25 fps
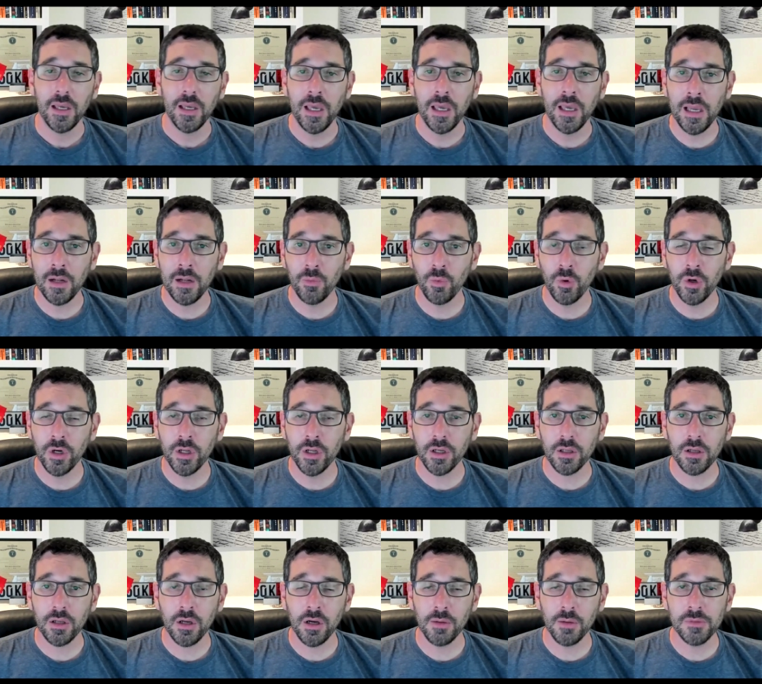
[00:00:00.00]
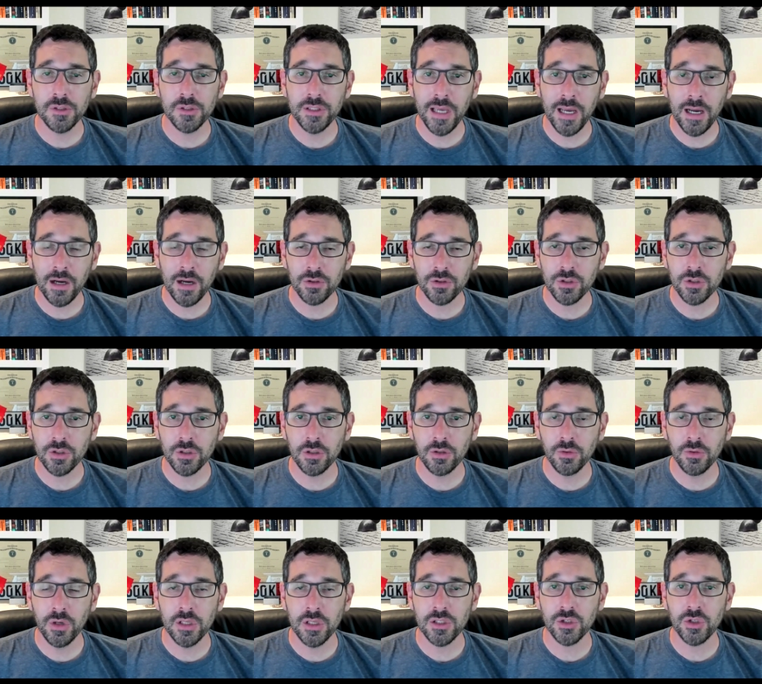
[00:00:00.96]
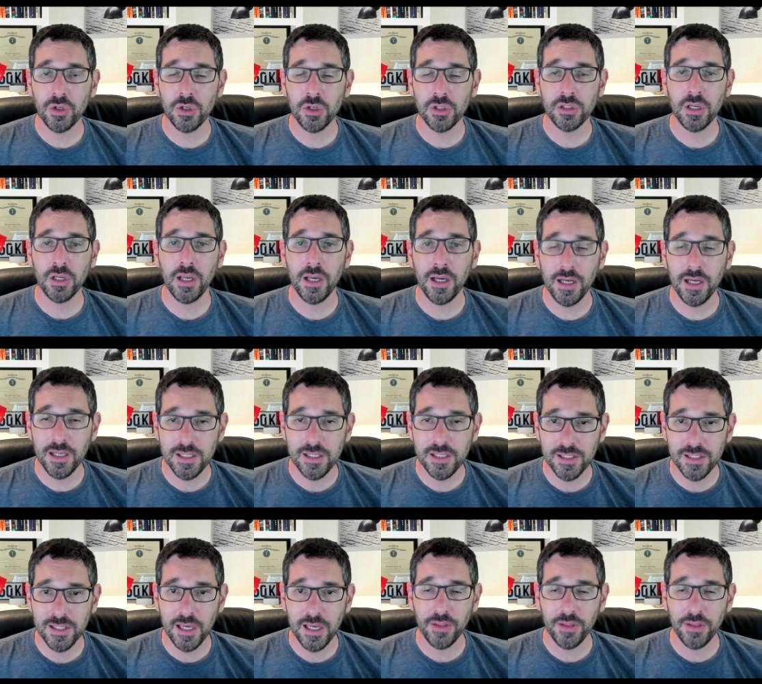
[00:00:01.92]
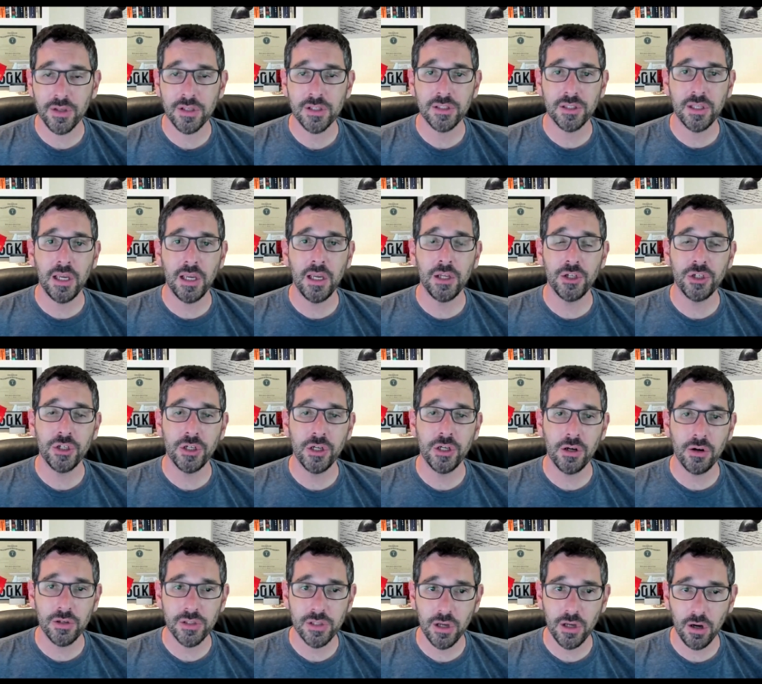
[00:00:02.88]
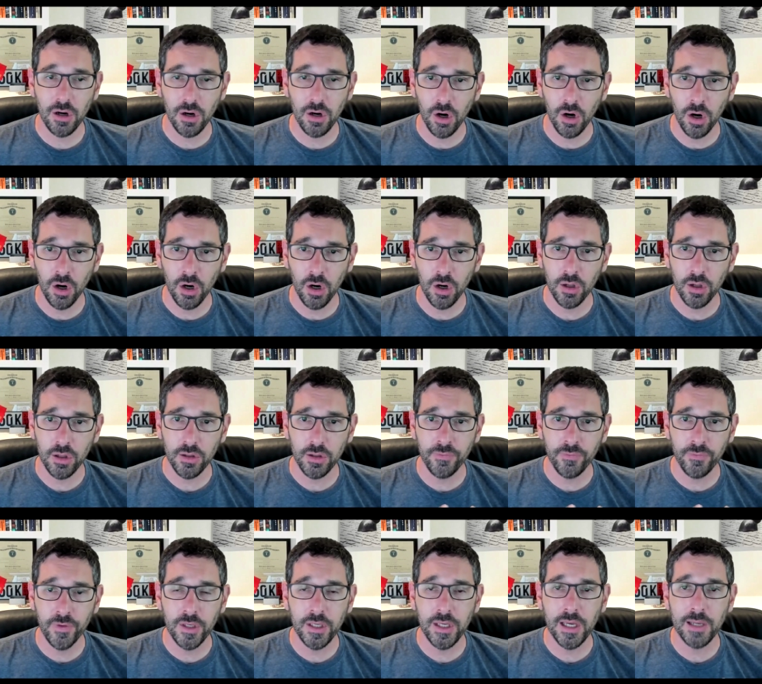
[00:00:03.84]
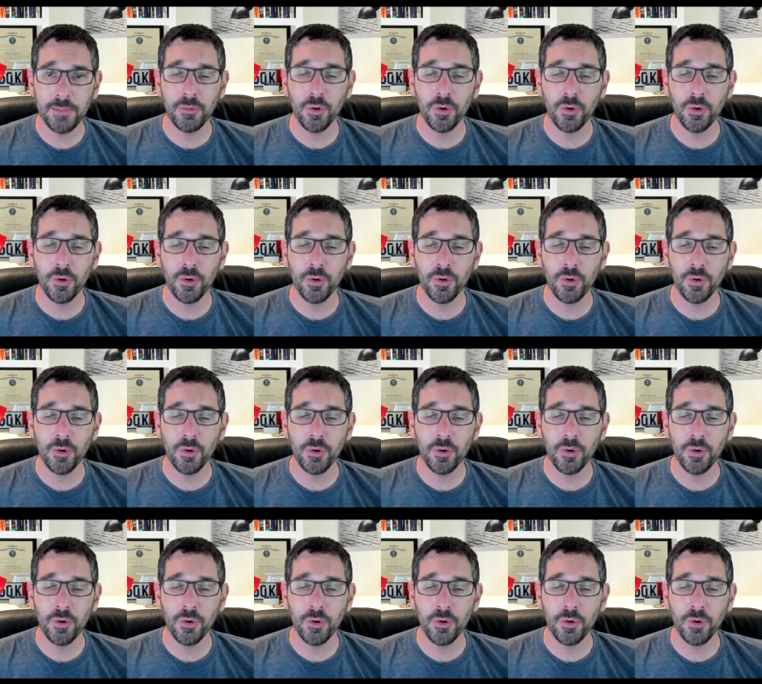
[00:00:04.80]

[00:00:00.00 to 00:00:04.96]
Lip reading: And what it comes down to is, just to kind of set the stage here, is that all VA